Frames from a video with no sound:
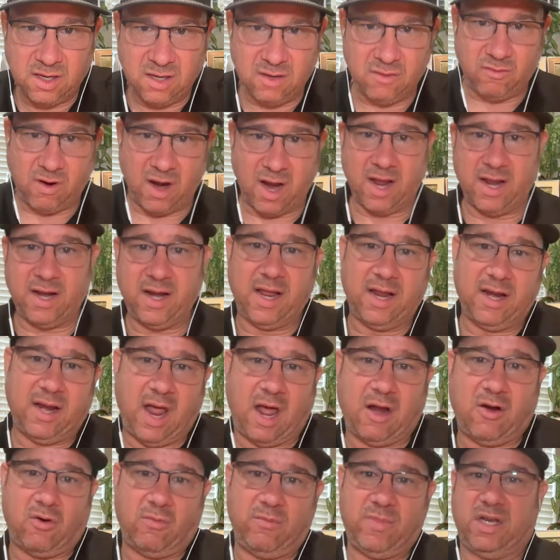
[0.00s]
Right. And I
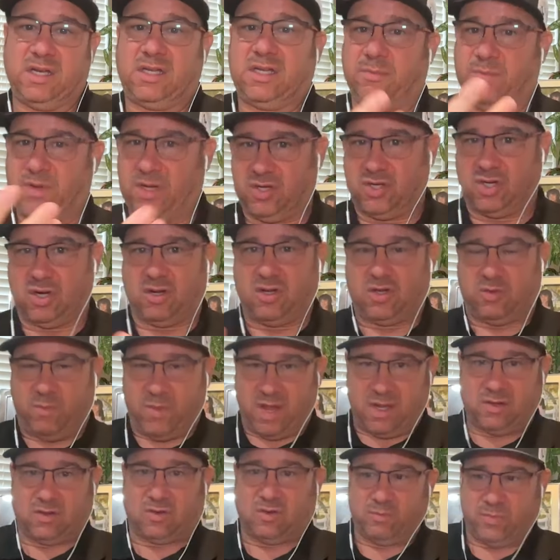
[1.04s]
don't mean to be
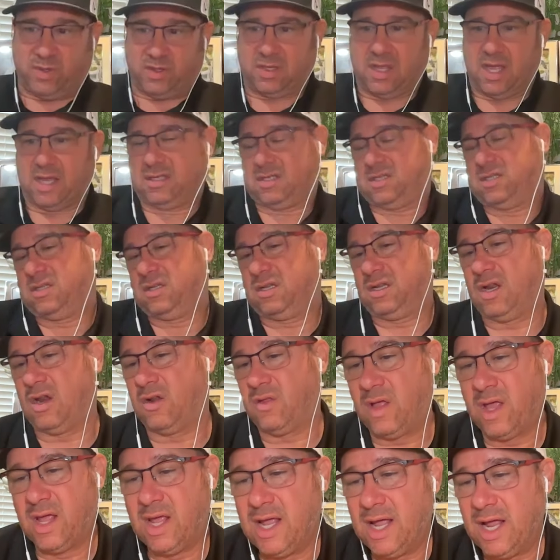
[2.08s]
judgmental, but that's, you know,
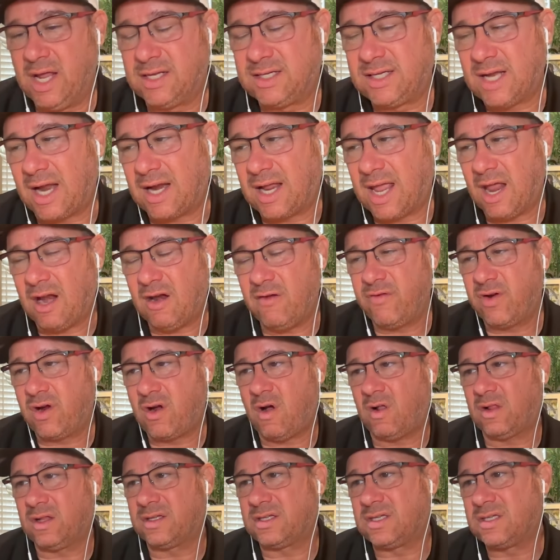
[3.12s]
it's, I can't even
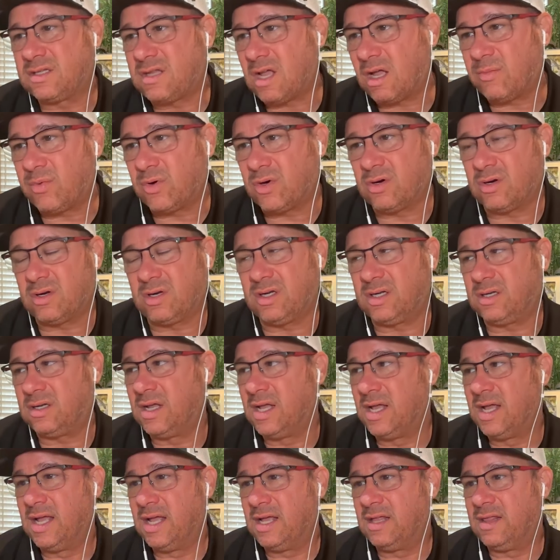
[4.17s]
call it stubborn. And
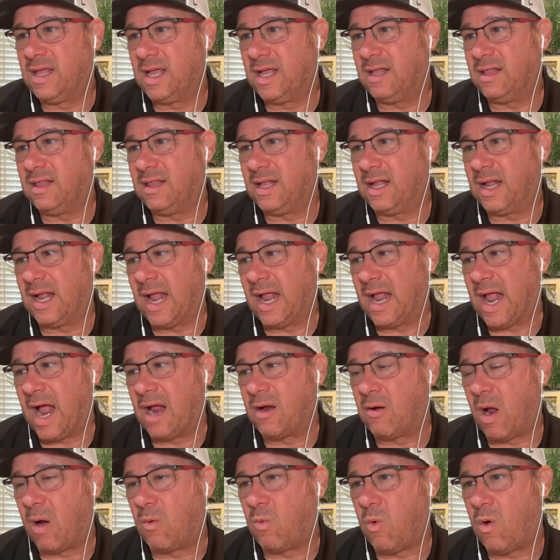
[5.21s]

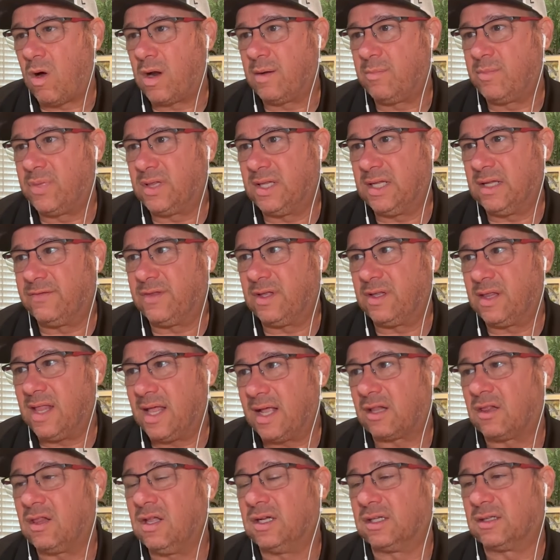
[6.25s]
I want to believe
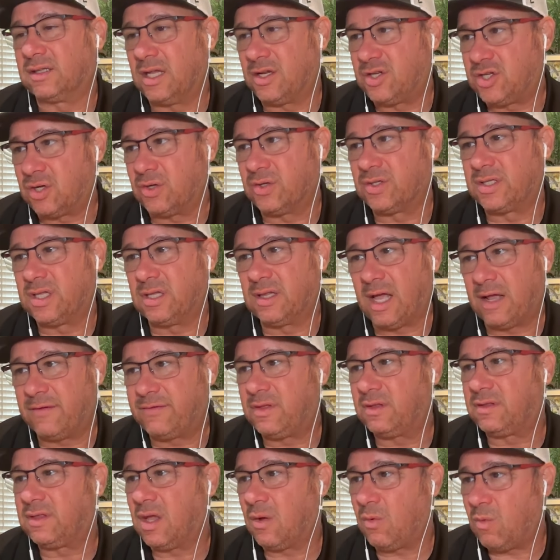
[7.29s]
that they chose the life
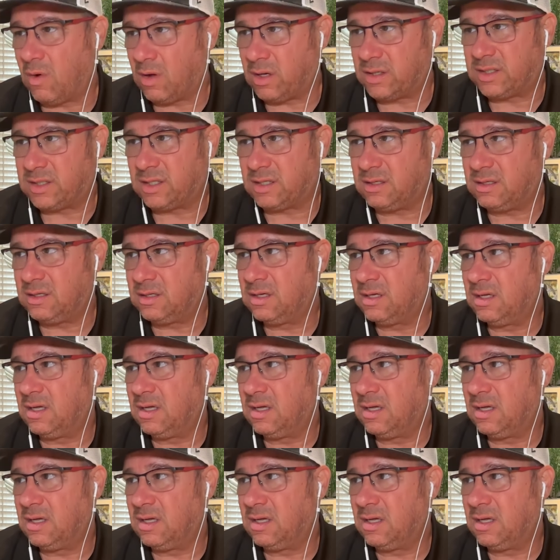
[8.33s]
that they wanted.